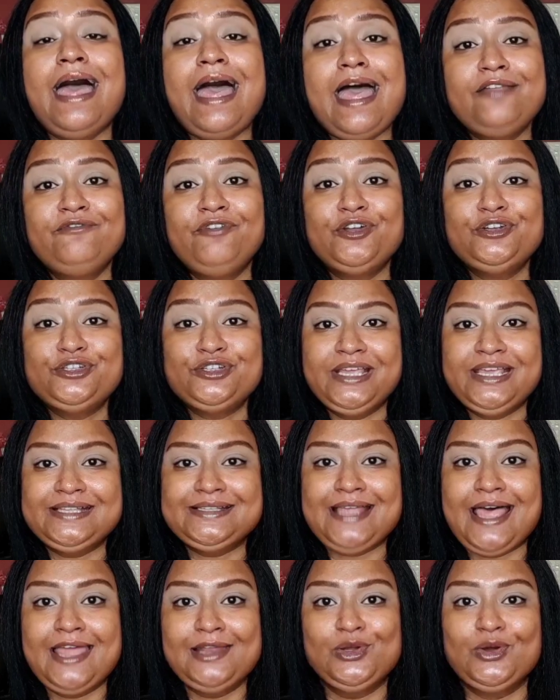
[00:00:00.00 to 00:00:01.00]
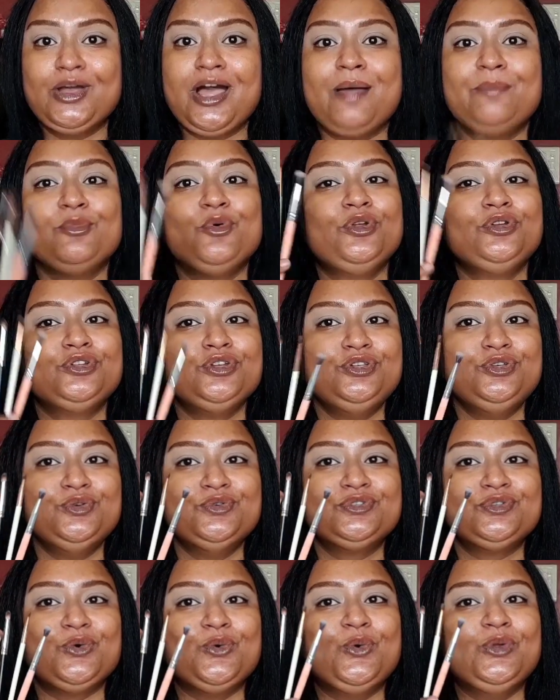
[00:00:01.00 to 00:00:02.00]
And for today's eye look, I'm going to
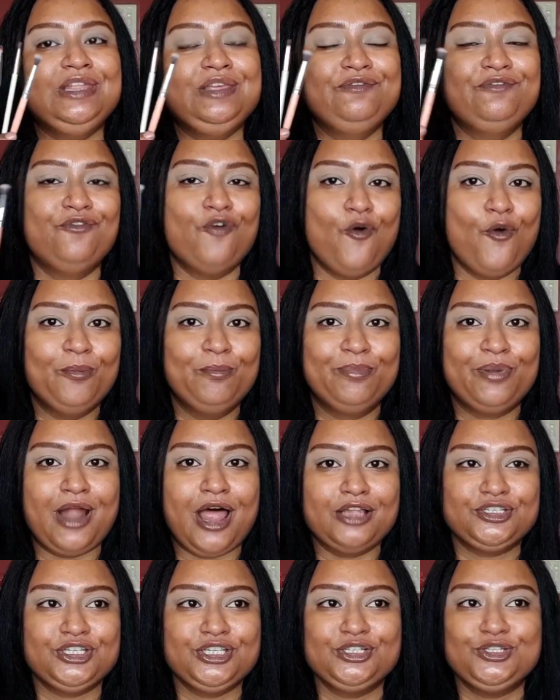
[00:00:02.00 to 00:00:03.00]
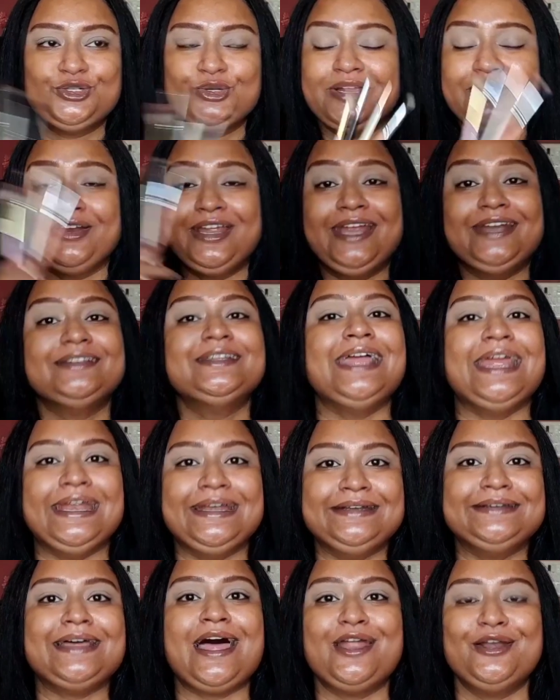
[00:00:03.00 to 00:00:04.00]
use only 4 brushes to create the
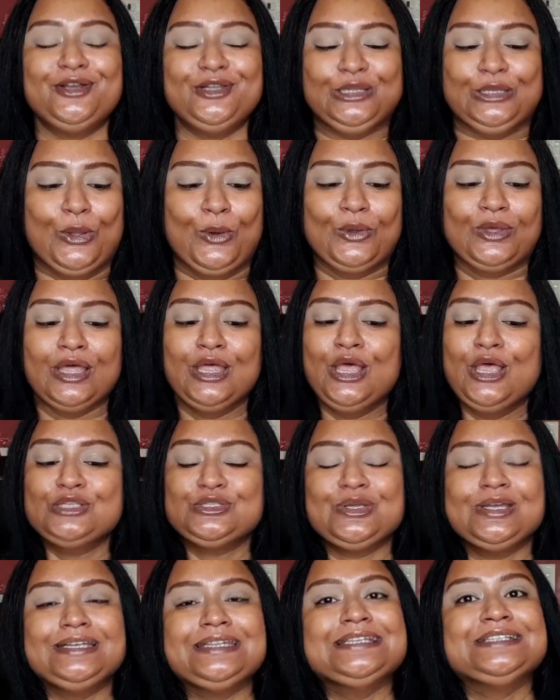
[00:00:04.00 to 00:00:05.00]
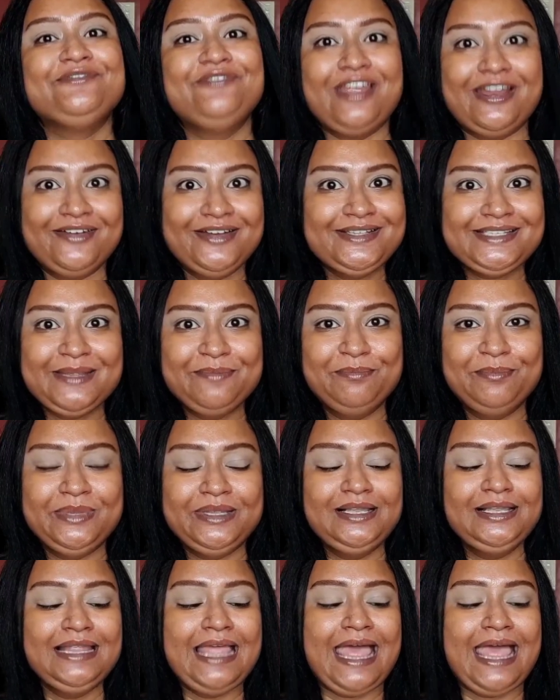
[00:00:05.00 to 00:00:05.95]
entire look. So it is very simple,